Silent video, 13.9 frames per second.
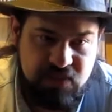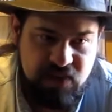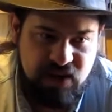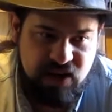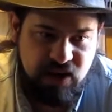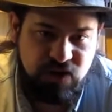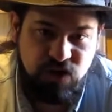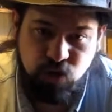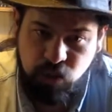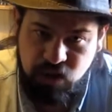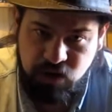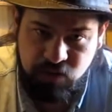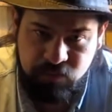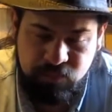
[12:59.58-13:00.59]
me on
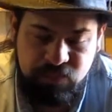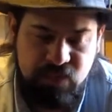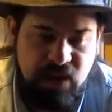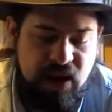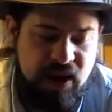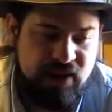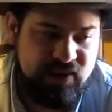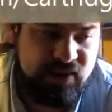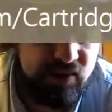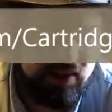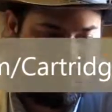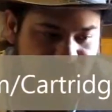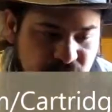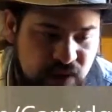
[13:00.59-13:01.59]
Twitter at
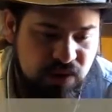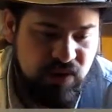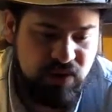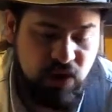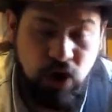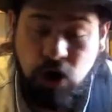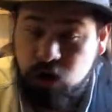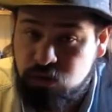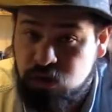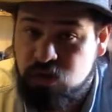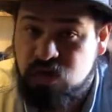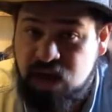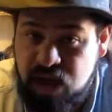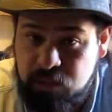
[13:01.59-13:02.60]
The
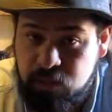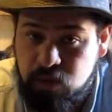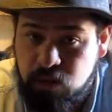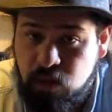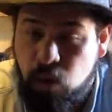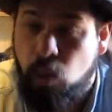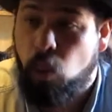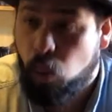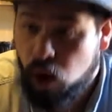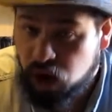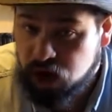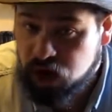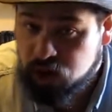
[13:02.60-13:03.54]
Cartridge Gamer 1.